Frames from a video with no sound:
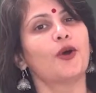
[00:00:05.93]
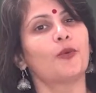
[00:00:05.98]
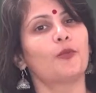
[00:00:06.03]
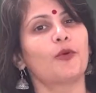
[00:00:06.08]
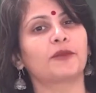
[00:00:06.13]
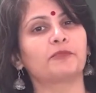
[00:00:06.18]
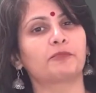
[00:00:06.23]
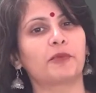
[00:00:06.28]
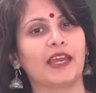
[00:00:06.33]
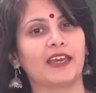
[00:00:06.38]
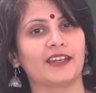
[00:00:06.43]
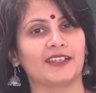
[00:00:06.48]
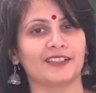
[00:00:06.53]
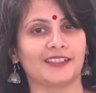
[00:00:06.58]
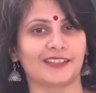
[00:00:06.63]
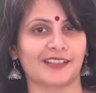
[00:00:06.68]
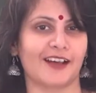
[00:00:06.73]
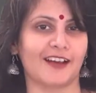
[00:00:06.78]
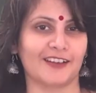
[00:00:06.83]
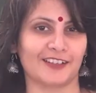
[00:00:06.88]

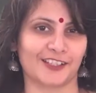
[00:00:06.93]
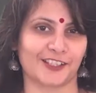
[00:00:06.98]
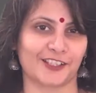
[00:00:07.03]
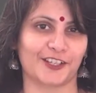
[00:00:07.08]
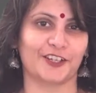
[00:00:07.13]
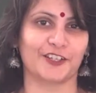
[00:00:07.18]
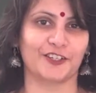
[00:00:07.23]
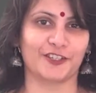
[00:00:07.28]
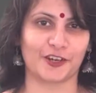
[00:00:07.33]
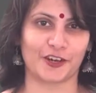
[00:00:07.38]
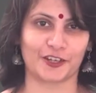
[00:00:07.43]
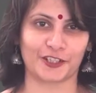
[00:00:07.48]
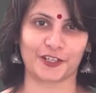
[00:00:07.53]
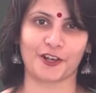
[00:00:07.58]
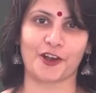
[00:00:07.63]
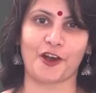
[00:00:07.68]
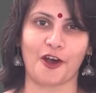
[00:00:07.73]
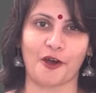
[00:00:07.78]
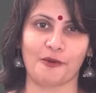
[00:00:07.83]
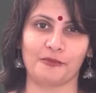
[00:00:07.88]

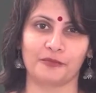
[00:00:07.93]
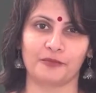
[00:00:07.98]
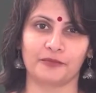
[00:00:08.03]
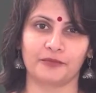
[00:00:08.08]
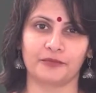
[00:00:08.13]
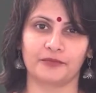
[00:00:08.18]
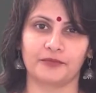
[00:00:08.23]
whatparentsask.com.